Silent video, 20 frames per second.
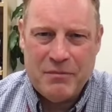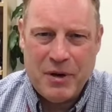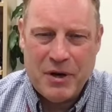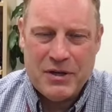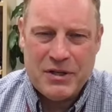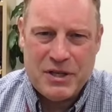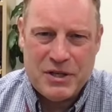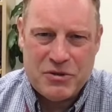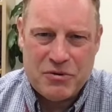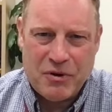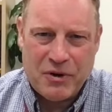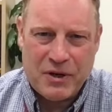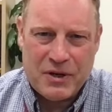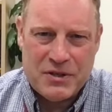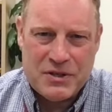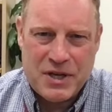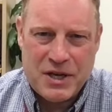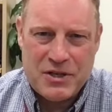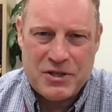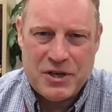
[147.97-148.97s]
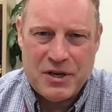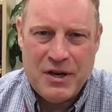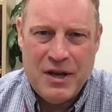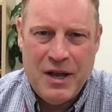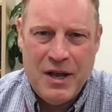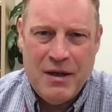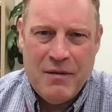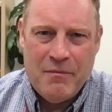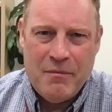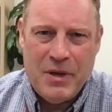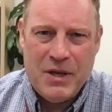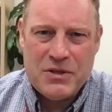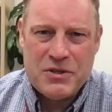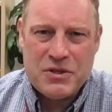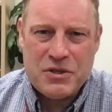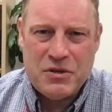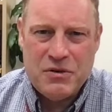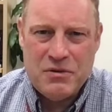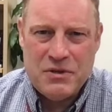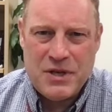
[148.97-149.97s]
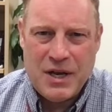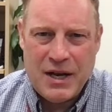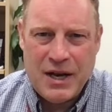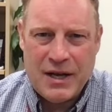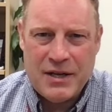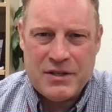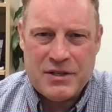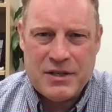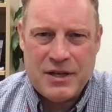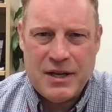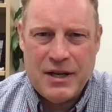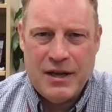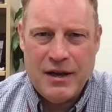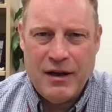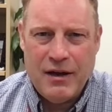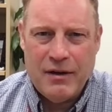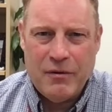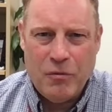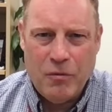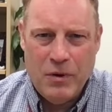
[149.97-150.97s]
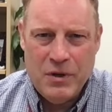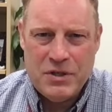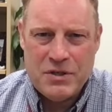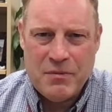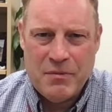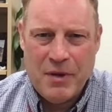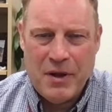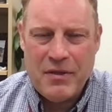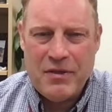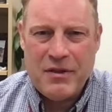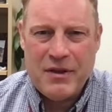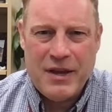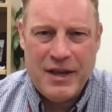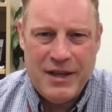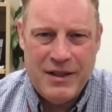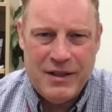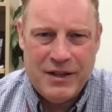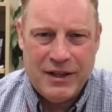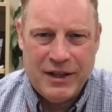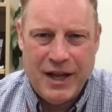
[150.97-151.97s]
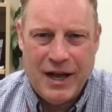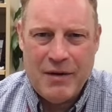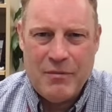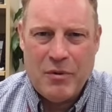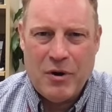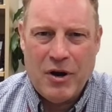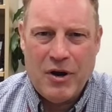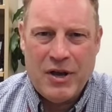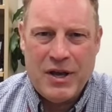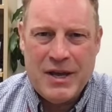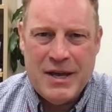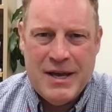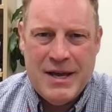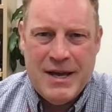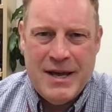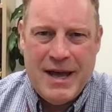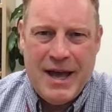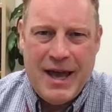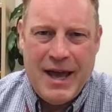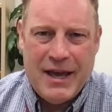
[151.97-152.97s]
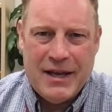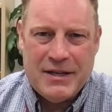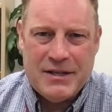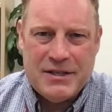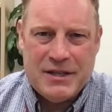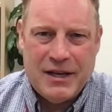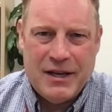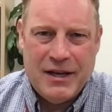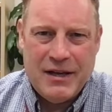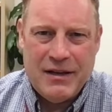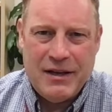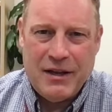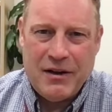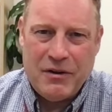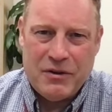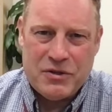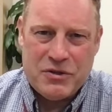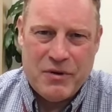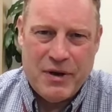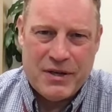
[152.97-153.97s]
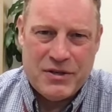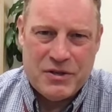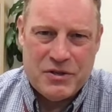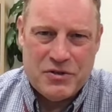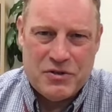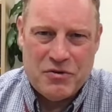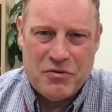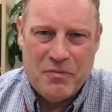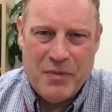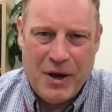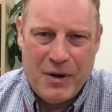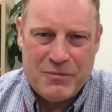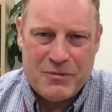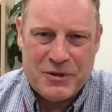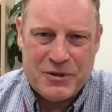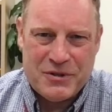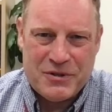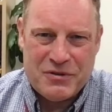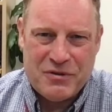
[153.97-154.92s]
Parent-teacher organization meets Tuesday nights once a month in the library, and it also has a Zoom option.